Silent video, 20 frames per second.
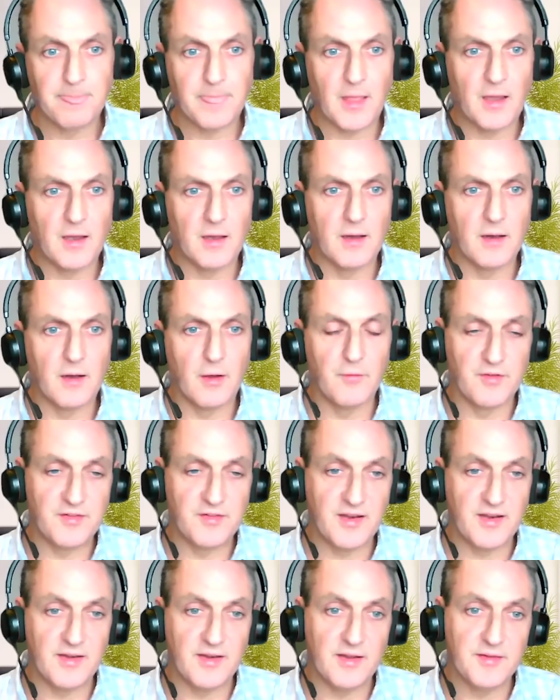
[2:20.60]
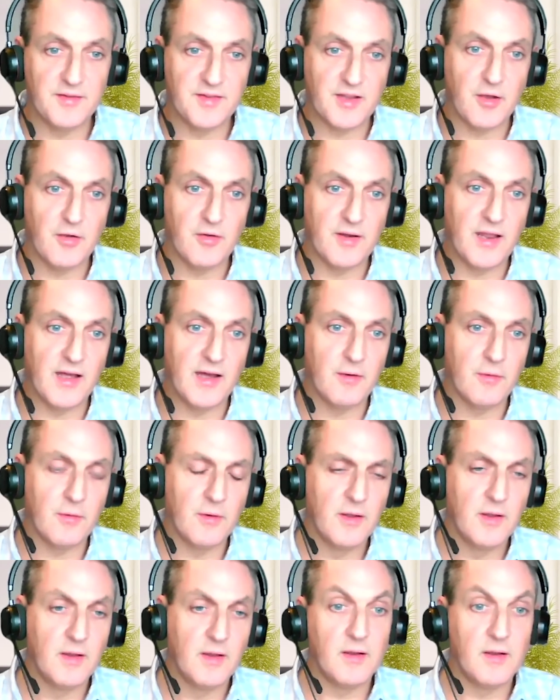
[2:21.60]
over 10 years ago now.
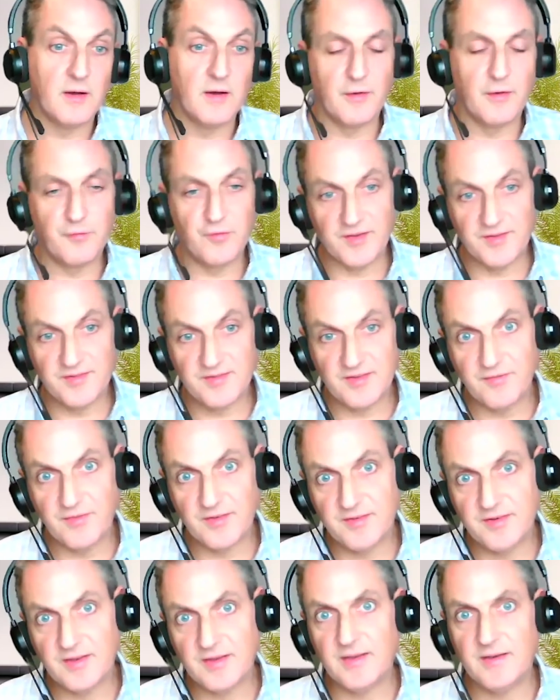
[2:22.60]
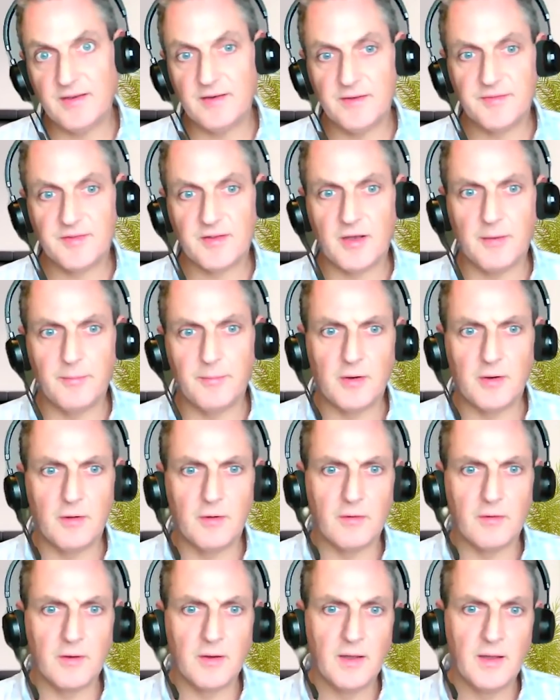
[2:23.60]
IFRS 17 has come
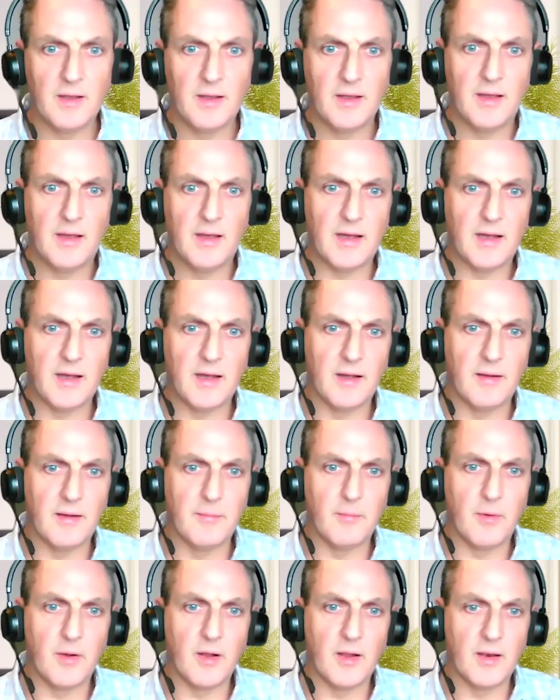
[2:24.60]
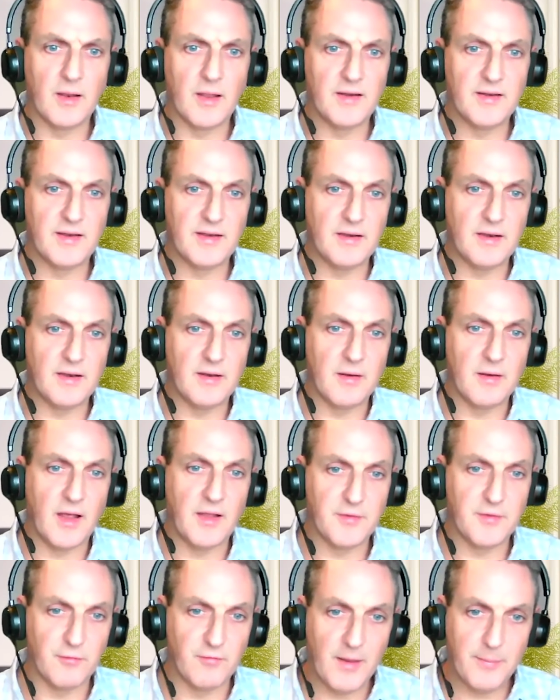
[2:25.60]
along, and as
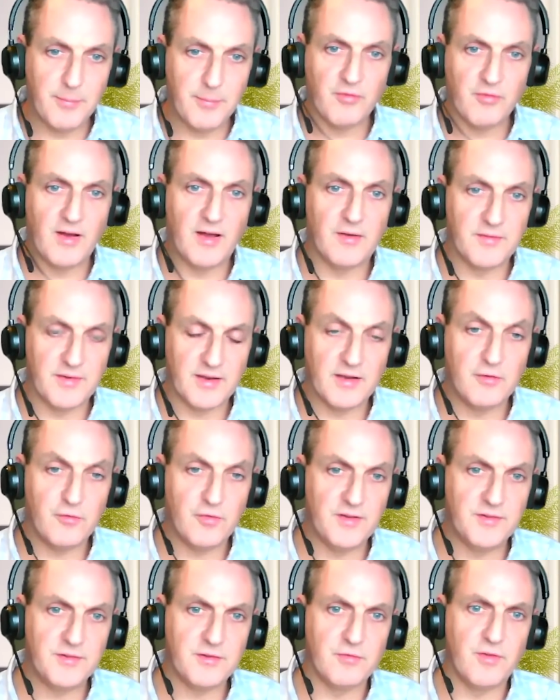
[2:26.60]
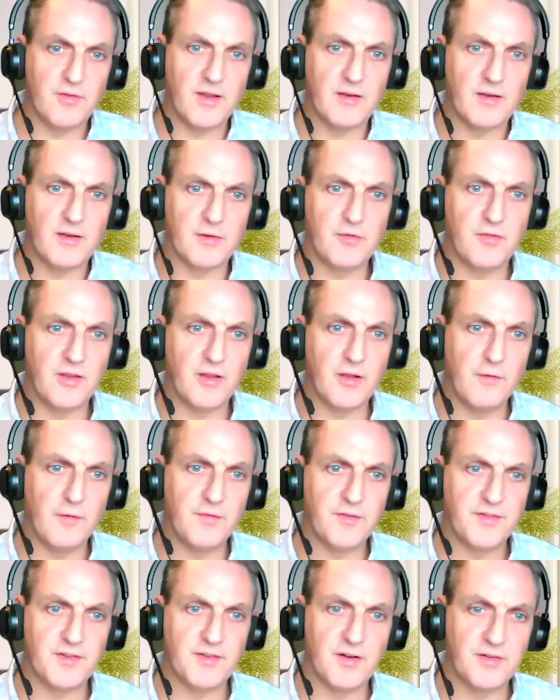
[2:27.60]
a wraparound, increased regulatory
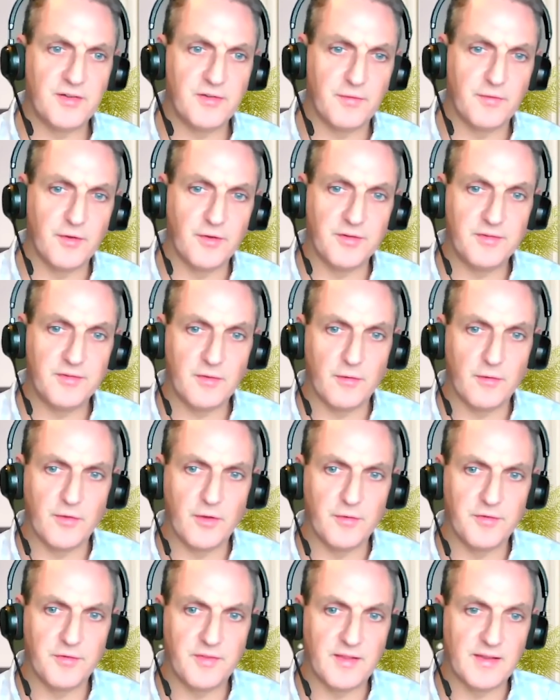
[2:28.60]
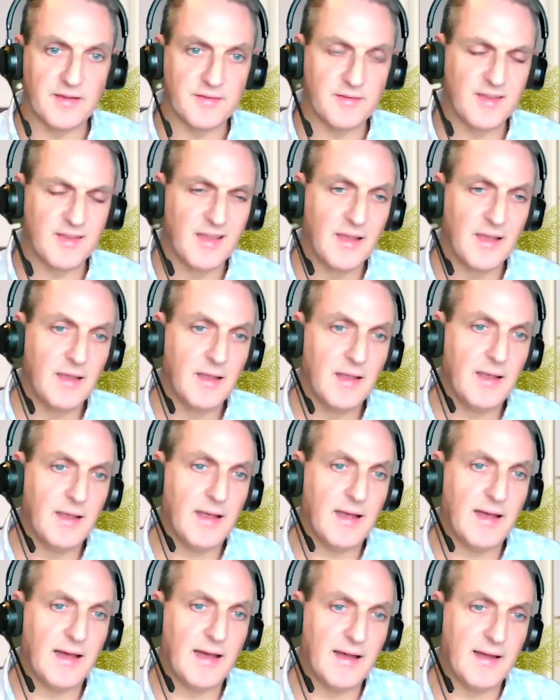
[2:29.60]
oversight on those things,
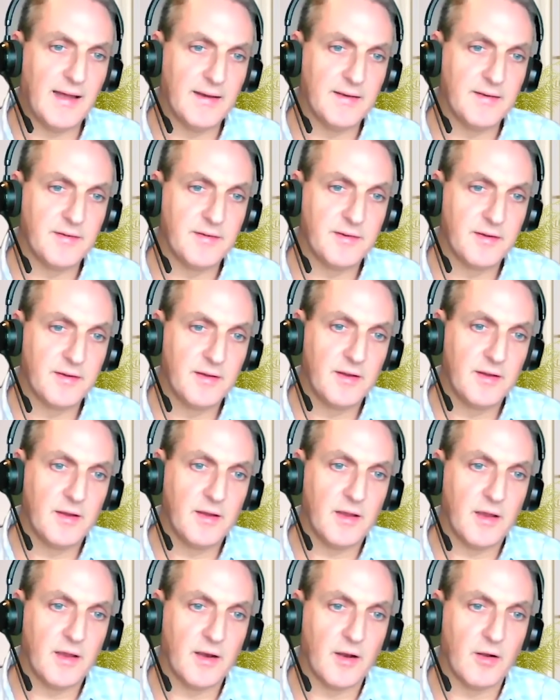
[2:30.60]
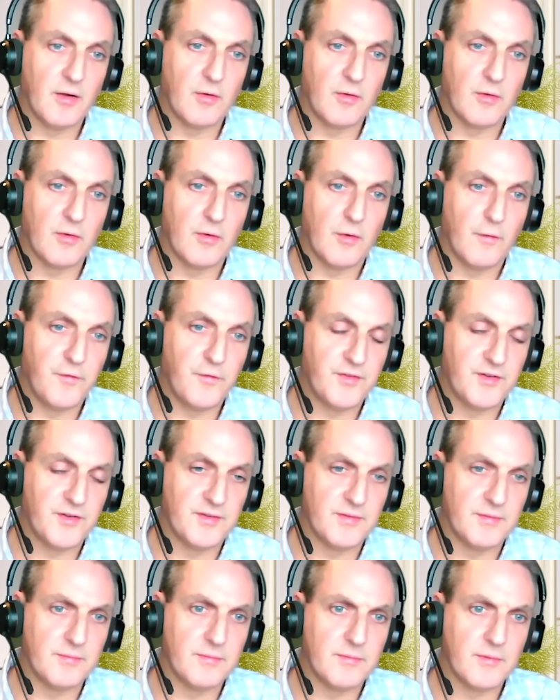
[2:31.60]
and
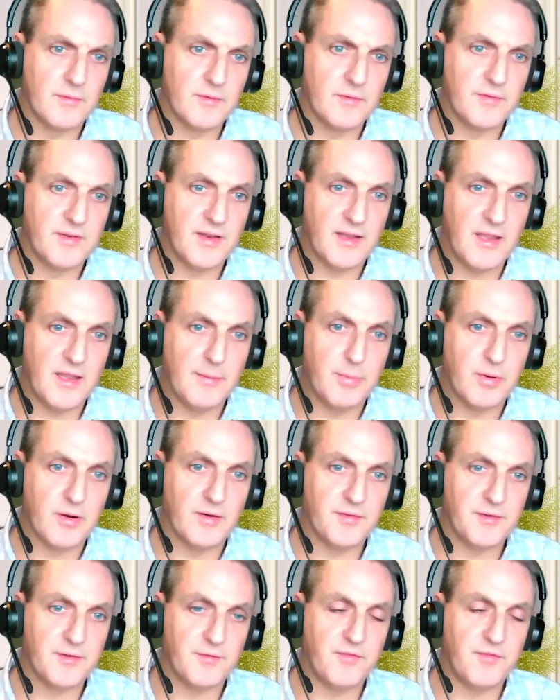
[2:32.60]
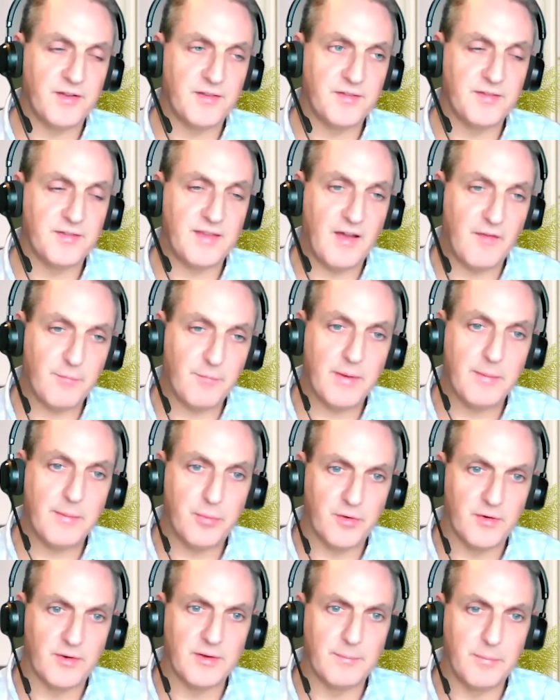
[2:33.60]
often sticky plaster fixes have been
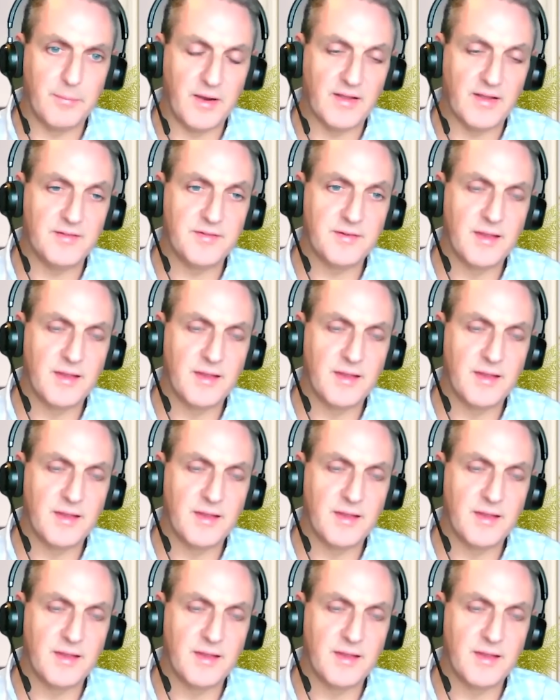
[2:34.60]
put in place,